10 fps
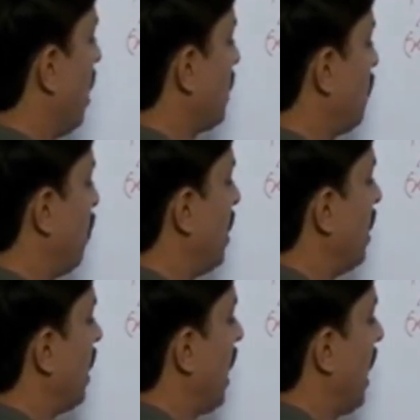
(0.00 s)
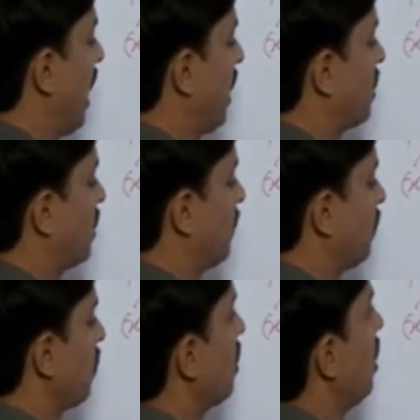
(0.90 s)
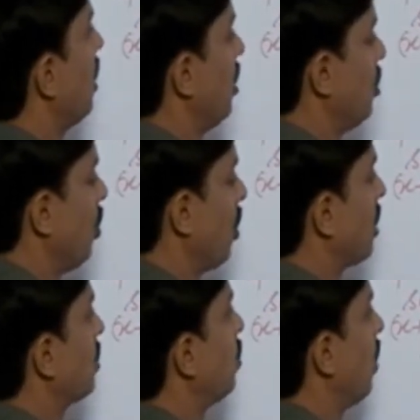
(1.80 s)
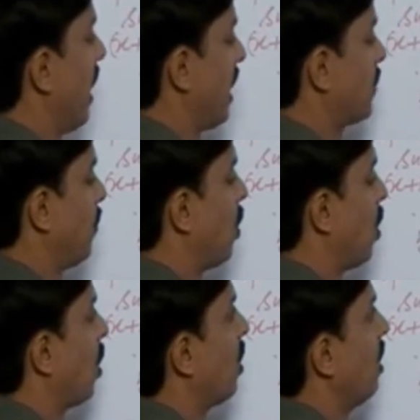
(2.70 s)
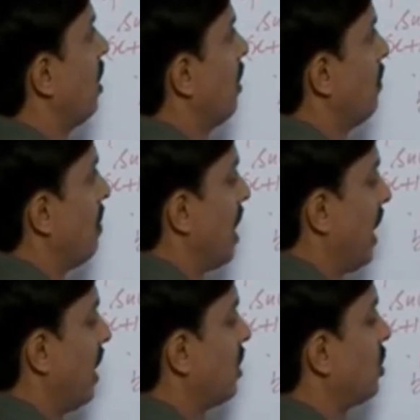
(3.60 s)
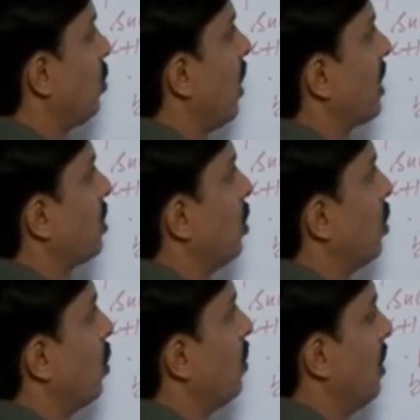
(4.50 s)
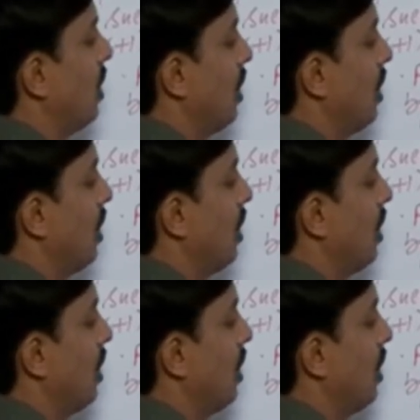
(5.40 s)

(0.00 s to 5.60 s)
is Px is equals to x4 minus 2x cube